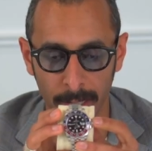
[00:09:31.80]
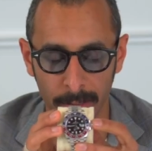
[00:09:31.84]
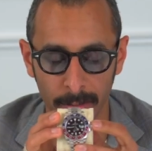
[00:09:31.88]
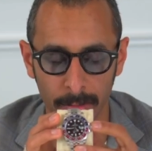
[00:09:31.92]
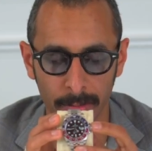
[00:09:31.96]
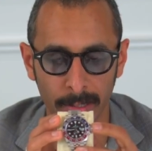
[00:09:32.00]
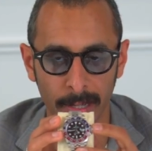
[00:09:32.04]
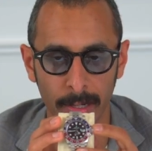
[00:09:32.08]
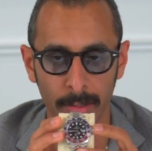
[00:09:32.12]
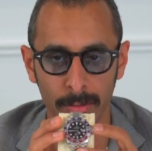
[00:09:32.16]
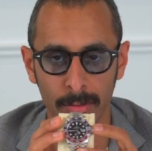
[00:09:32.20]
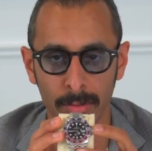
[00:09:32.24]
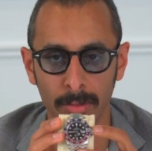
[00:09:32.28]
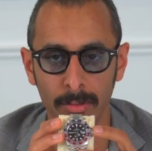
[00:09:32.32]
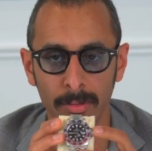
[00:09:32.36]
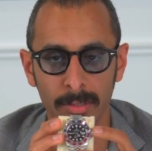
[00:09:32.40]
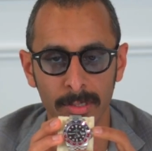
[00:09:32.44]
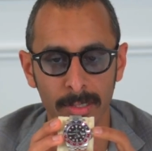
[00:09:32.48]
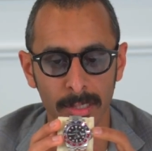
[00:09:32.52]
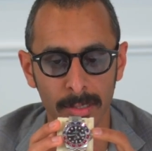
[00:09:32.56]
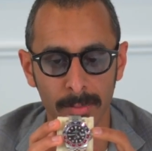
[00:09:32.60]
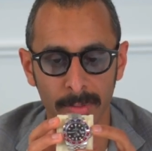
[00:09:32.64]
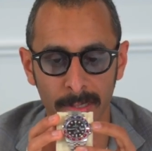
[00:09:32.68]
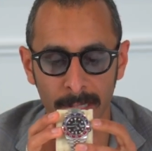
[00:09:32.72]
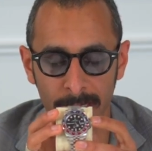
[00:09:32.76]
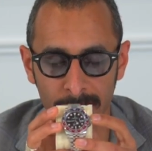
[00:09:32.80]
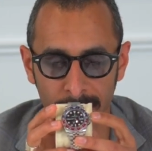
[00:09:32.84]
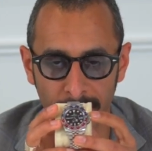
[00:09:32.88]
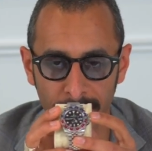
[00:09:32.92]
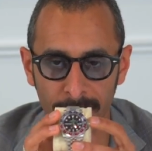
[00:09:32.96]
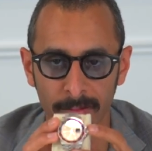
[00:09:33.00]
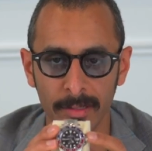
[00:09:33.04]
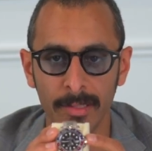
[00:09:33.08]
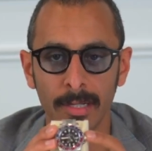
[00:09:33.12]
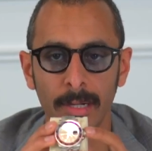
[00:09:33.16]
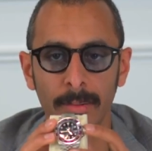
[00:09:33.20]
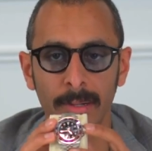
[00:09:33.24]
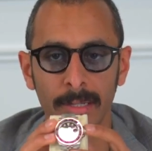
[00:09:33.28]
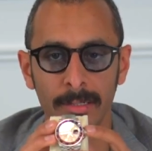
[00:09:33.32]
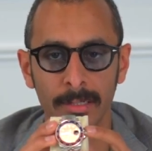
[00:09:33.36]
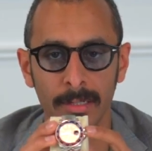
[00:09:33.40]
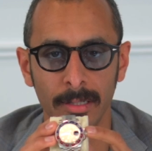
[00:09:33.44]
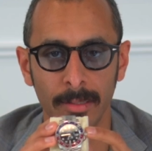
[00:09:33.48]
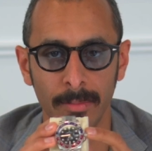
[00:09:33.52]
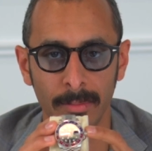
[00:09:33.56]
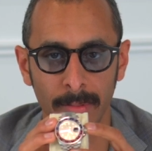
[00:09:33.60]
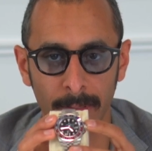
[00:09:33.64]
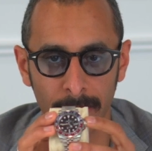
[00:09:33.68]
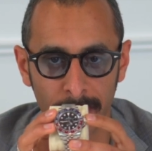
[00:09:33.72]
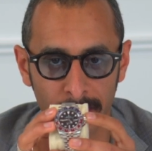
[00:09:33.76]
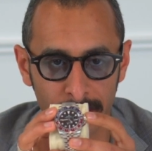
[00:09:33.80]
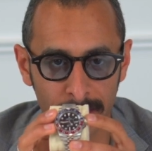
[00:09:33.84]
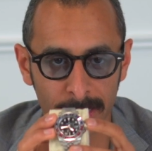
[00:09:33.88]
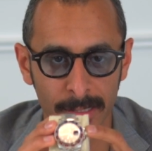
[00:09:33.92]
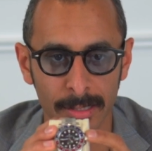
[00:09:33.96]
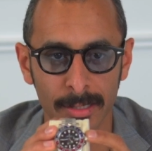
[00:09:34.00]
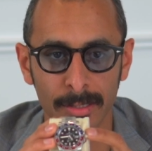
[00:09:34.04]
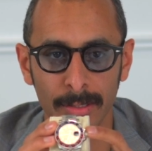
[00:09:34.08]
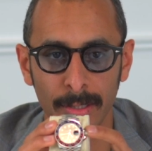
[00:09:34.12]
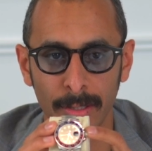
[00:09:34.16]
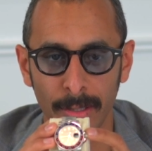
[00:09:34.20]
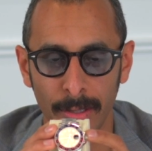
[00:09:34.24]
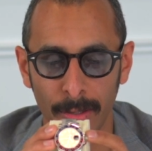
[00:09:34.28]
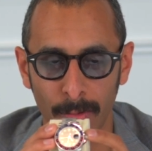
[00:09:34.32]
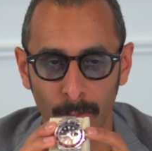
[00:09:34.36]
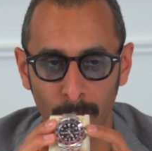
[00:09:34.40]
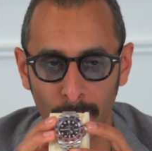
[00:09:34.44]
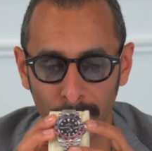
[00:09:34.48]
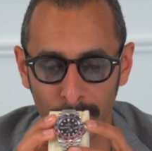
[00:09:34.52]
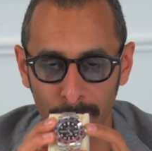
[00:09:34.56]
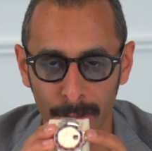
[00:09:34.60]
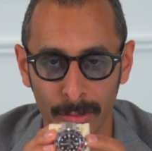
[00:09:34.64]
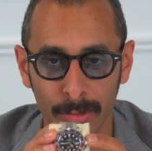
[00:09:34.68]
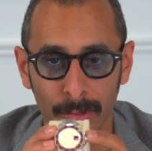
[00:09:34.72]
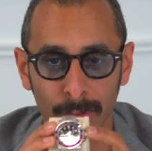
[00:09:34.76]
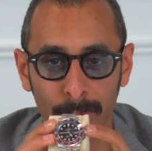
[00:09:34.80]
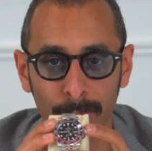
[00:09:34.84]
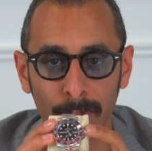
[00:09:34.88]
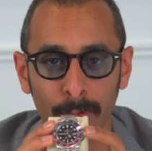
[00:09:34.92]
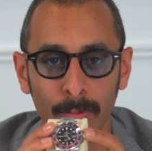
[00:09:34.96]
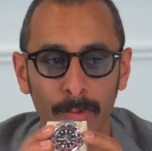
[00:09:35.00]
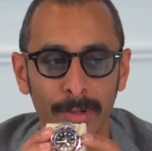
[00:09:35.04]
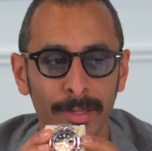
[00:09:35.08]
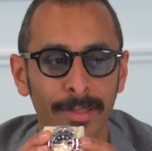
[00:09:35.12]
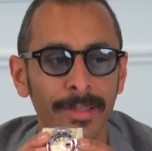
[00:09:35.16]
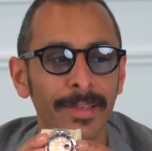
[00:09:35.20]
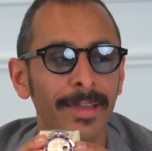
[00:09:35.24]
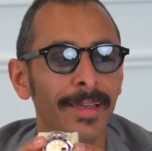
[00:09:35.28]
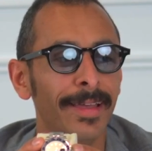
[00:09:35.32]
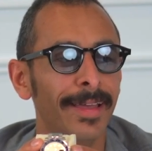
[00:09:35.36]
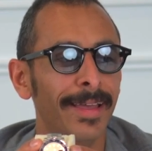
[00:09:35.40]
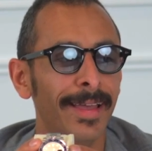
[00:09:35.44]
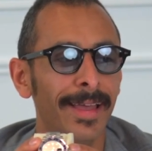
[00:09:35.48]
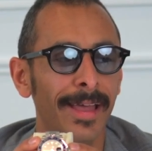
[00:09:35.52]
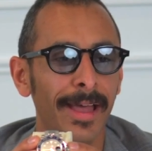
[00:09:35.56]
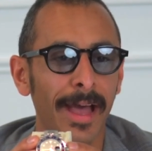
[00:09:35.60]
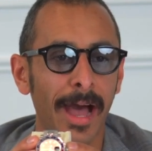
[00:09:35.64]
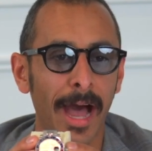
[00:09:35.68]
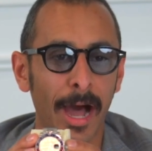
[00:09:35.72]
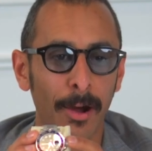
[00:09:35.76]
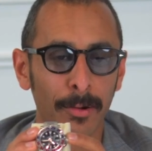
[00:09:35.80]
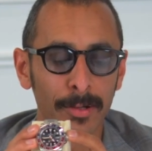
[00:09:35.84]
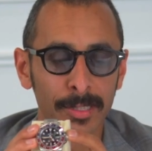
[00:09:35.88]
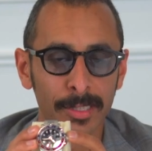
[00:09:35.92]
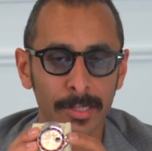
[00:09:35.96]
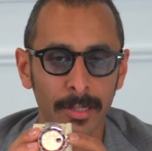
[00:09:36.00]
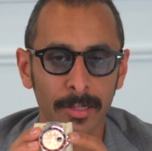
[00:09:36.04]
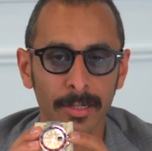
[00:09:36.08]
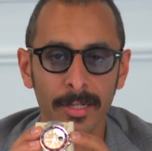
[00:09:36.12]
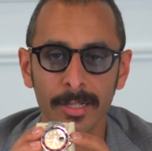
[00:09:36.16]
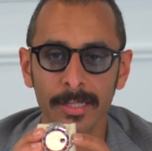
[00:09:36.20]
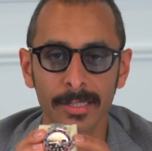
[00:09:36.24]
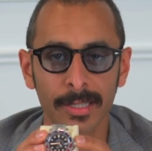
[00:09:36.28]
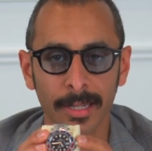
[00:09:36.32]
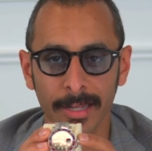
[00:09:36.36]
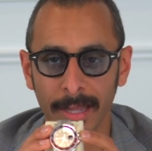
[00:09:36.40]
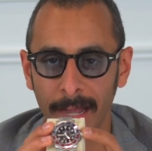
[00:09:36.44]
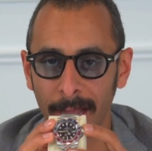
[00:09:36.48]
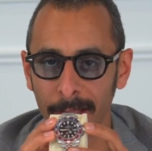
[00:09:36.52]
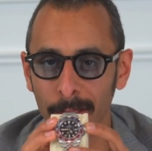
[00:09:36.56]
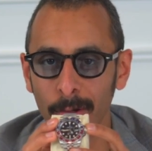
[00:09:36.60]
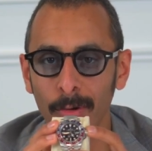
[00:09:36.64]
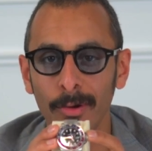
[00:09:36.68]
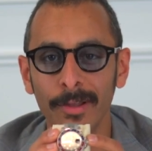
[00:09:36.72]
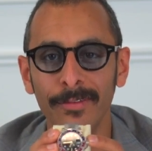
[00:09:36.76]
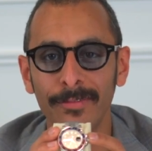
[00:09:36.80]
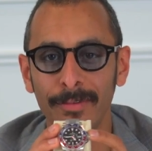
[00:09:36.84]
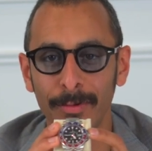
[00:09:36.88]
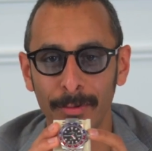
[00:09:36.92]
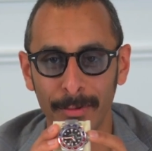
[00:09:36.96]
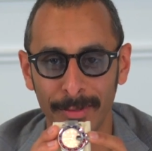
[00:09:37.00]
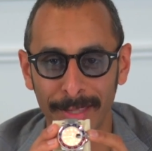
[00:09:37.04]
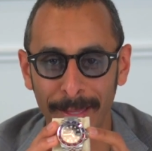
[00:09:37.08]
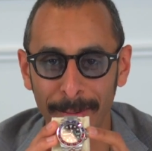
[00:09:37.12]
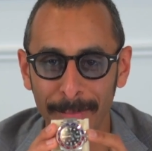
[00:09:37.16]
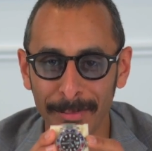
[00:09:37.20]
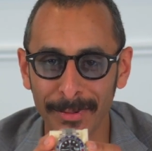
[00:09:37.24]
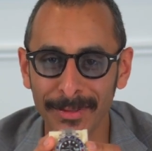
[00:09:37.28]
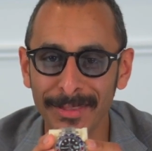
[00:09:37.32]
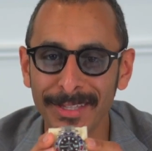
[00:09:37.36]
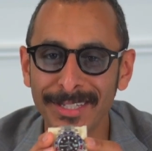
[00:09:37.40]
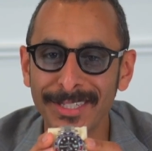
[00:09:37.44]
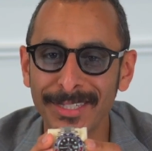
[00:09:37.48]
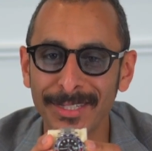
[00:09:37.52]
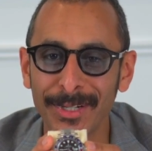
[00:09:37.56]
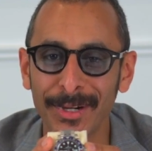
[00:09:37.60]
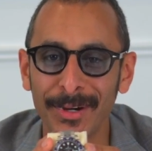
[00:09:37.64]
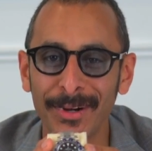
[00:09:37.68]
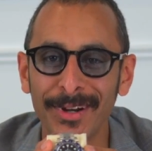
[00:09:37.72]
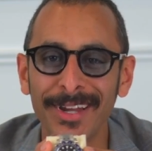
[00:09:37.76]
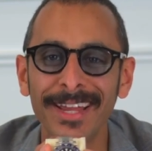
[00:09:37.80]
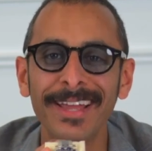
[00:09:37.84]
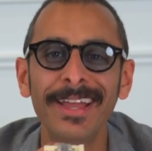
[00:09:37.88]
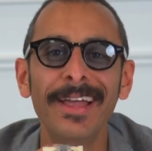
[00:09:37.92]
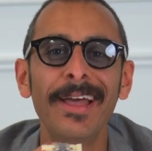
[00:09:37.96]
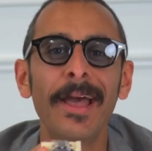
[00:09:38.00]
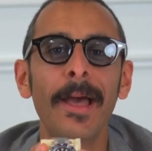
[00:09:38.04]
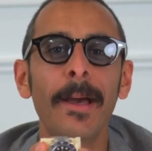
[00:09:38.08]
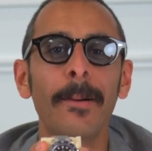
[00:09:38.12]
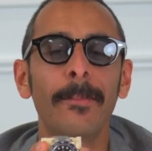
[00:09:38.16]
don't know how true it is, because every time I tell him, this is what you told me when I was younger, he's like, I don't even remember the story.